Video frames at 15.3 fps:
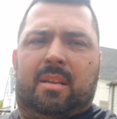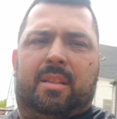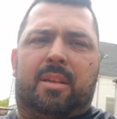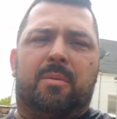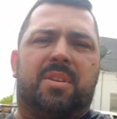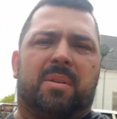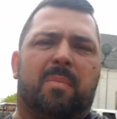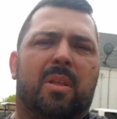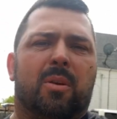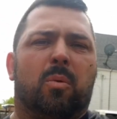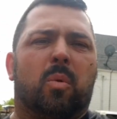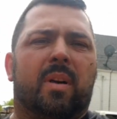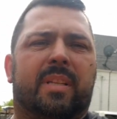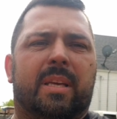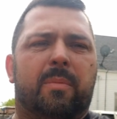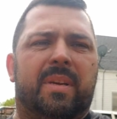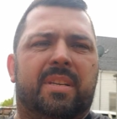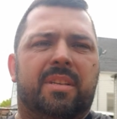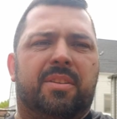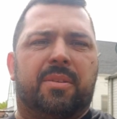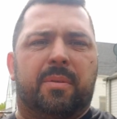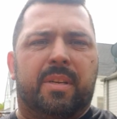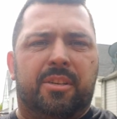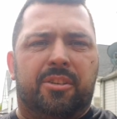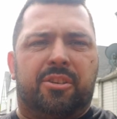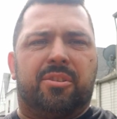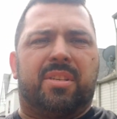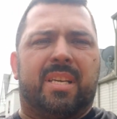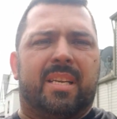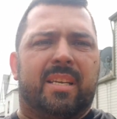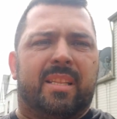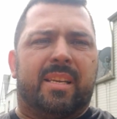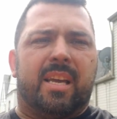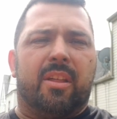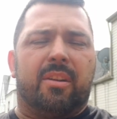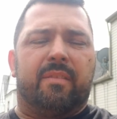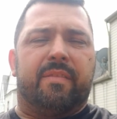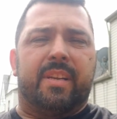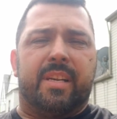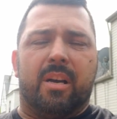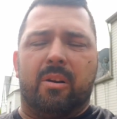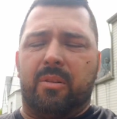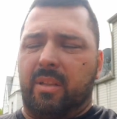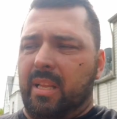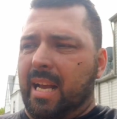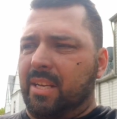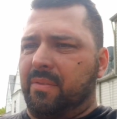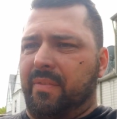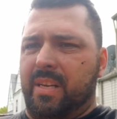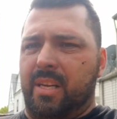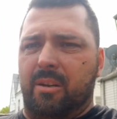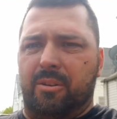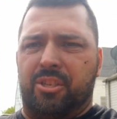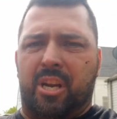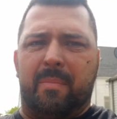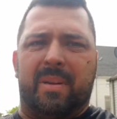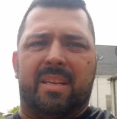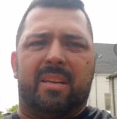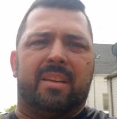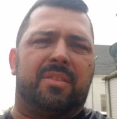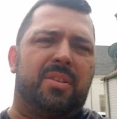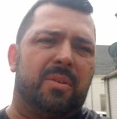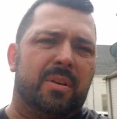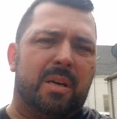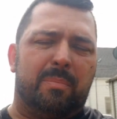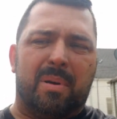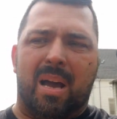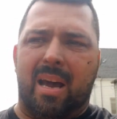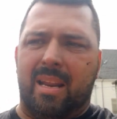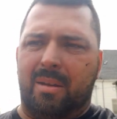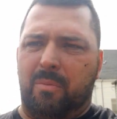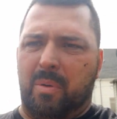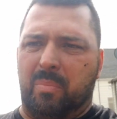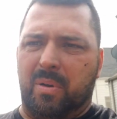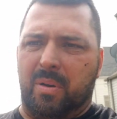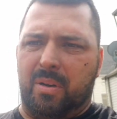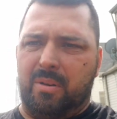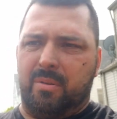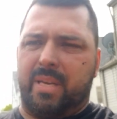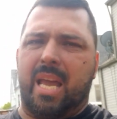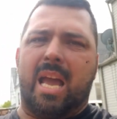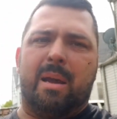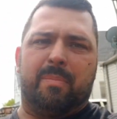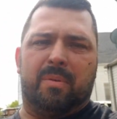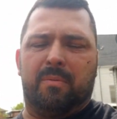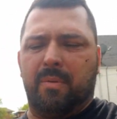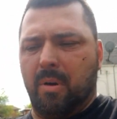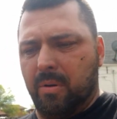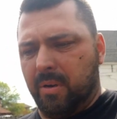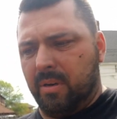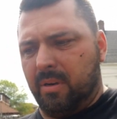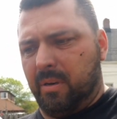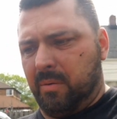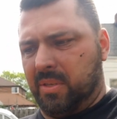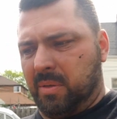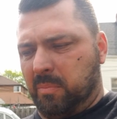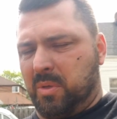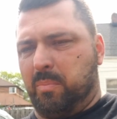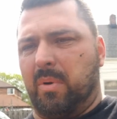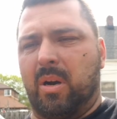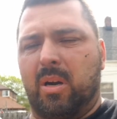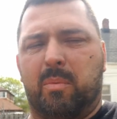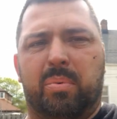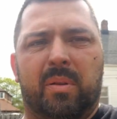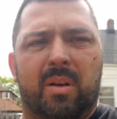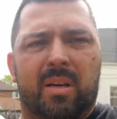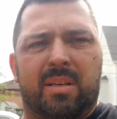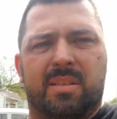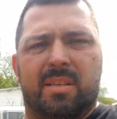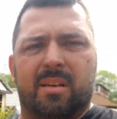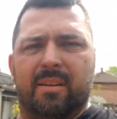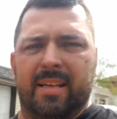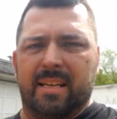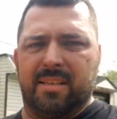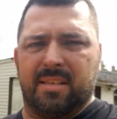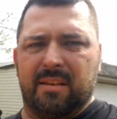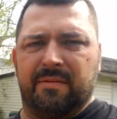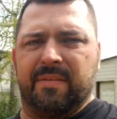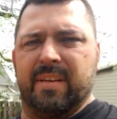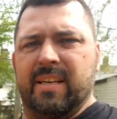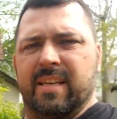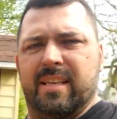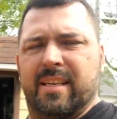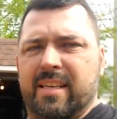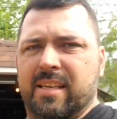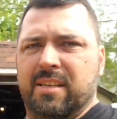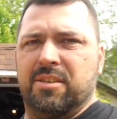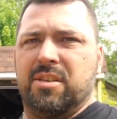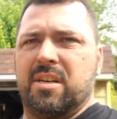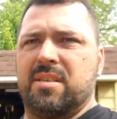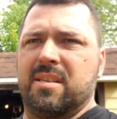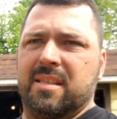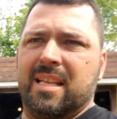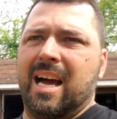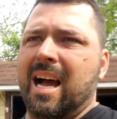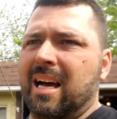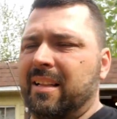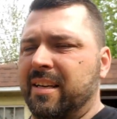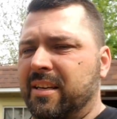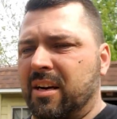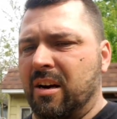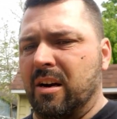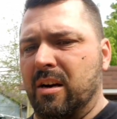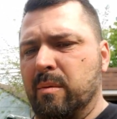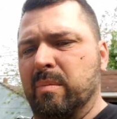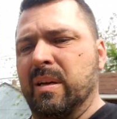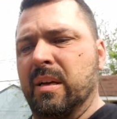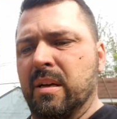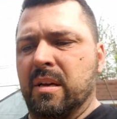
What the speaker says: There was some other work that we did to it, as you've seen in the other video. The last video, Jamie did a tune-up on it. We put a new cap and rotor and some spark plugs and all that stuff in it, and he adjusted the Holley carb.